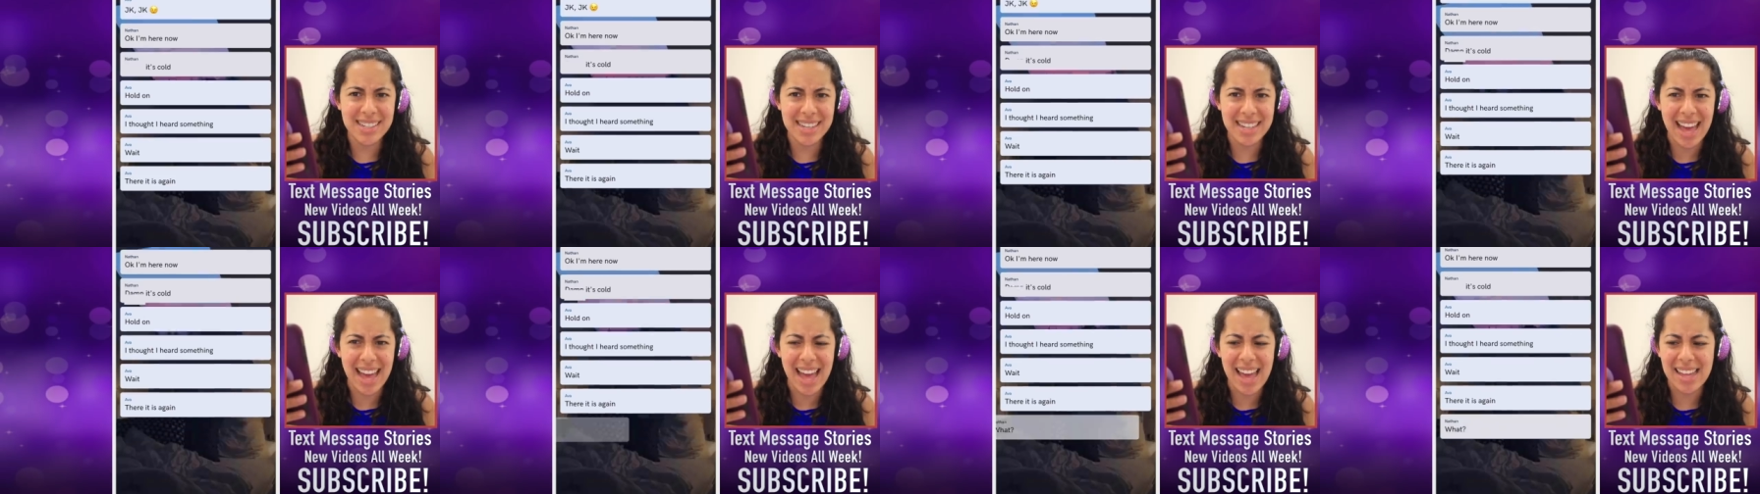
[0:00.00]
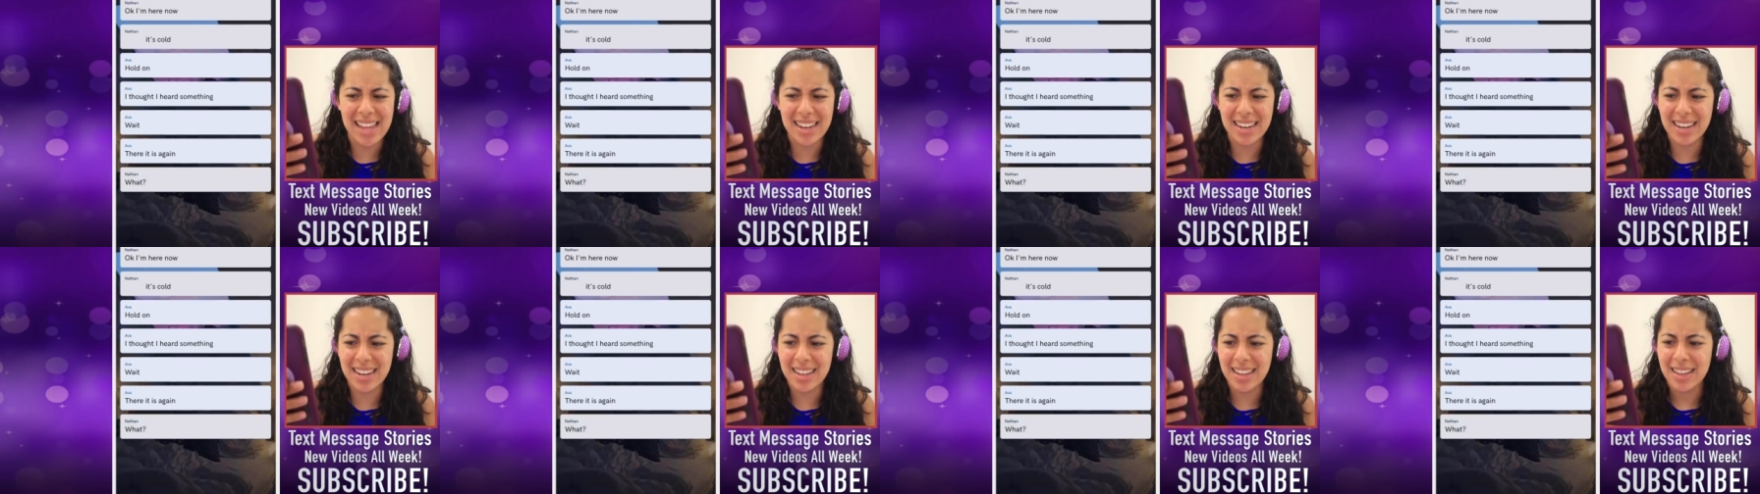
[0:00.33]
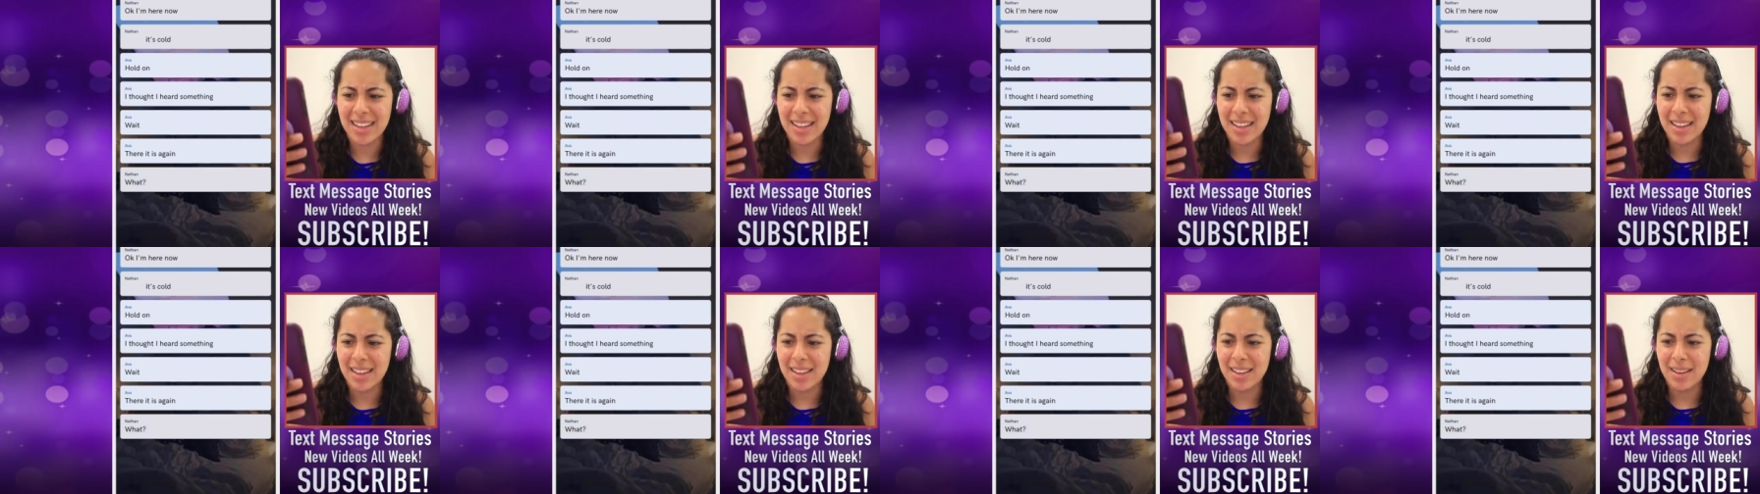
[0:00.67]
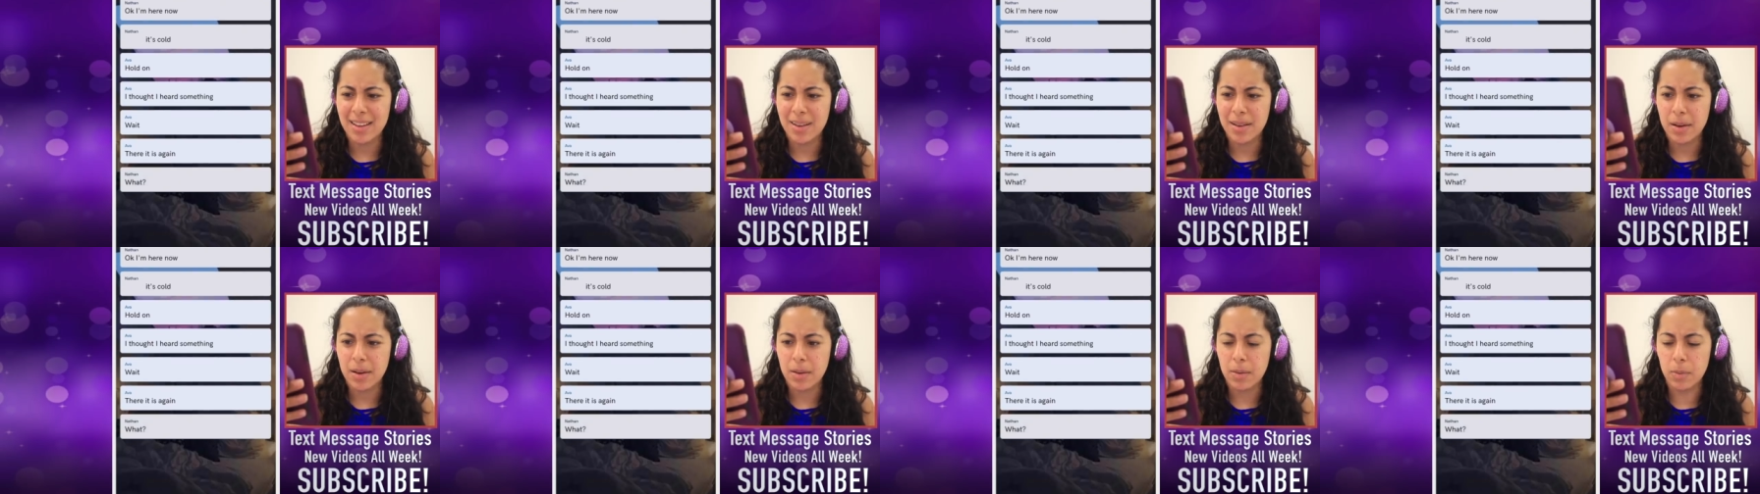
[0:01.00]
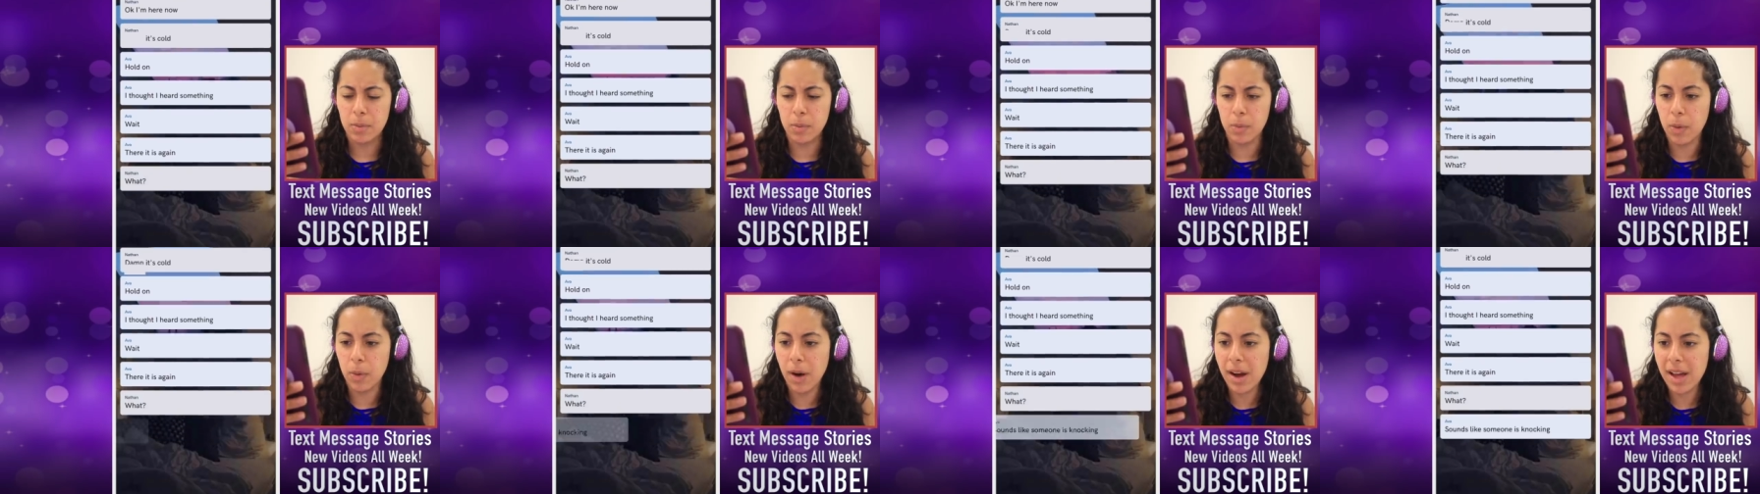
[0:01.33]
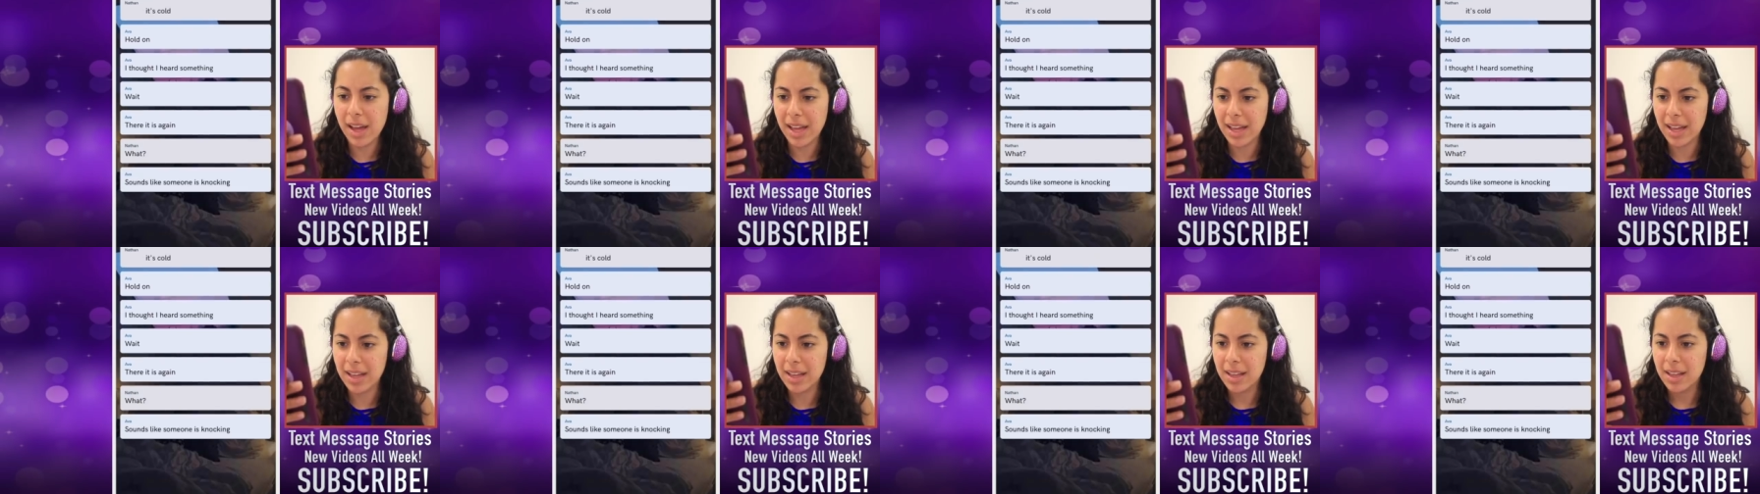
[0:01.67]
again.
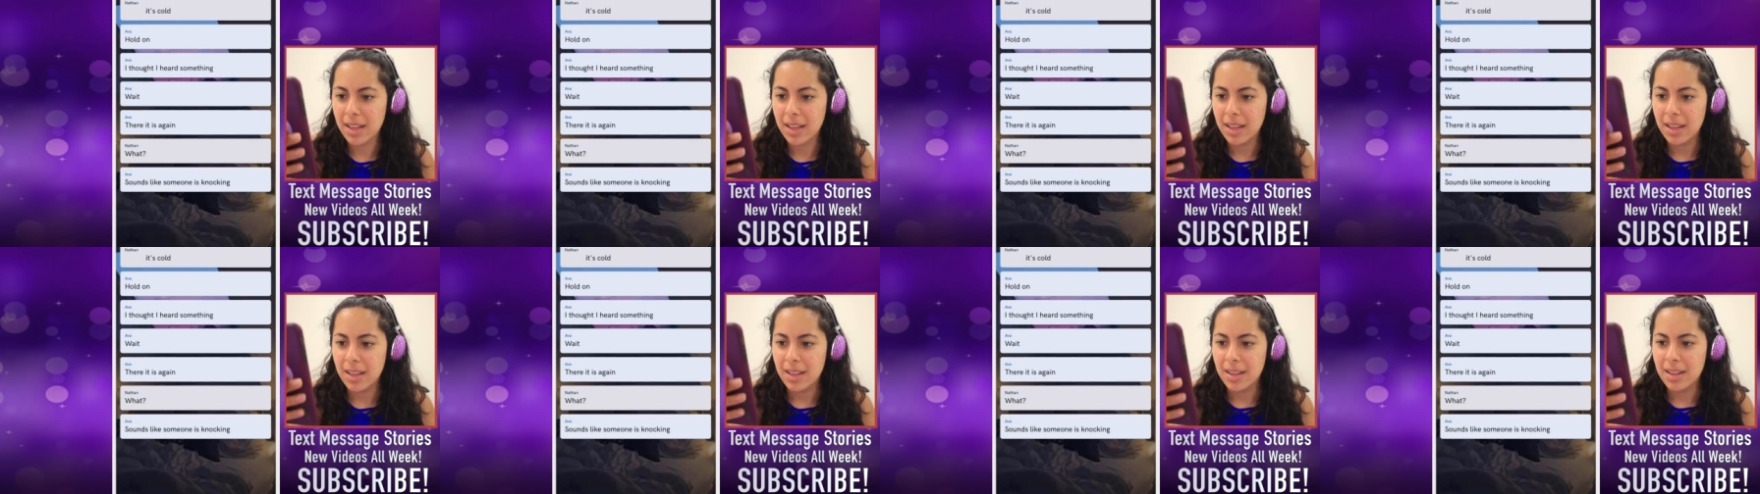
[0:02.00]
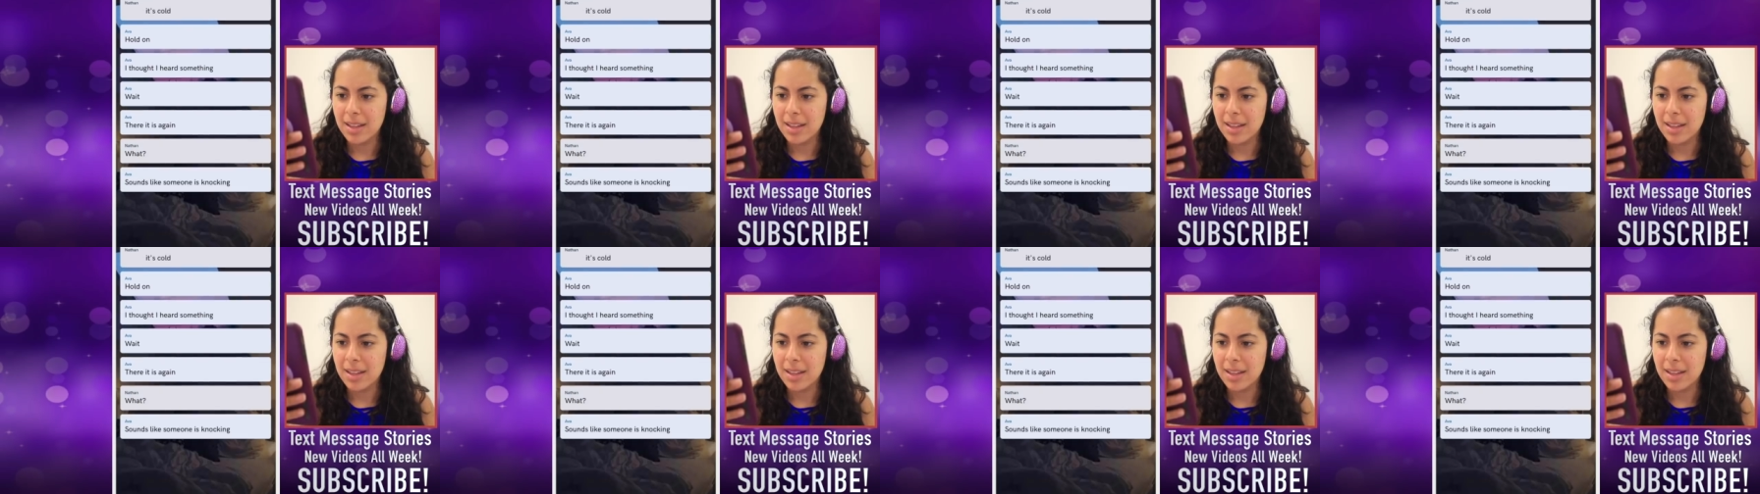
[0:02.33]
What?